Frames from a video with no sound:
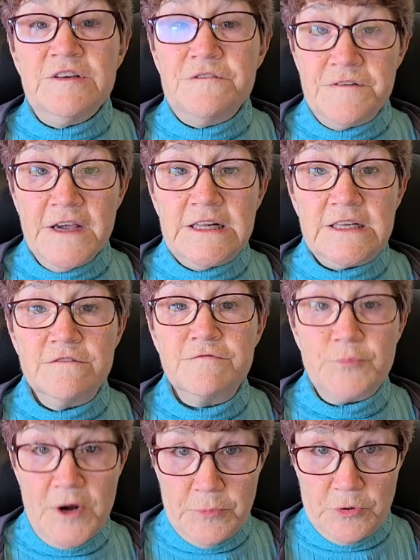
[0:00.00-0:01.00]
Effective
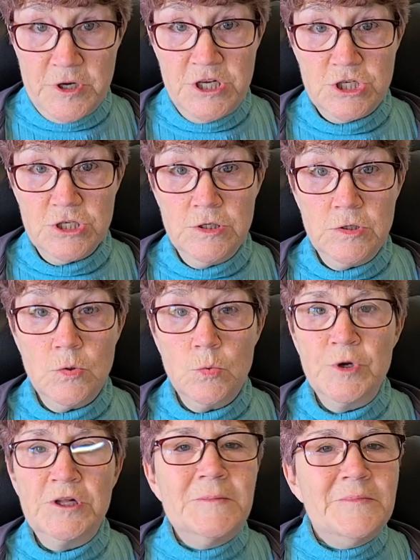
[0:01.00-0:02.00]
preparation
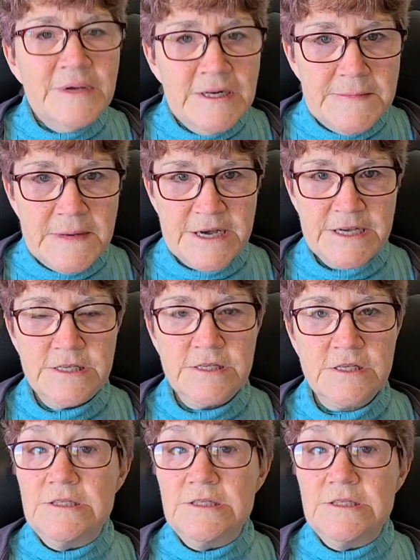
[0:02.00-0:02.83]
will minimize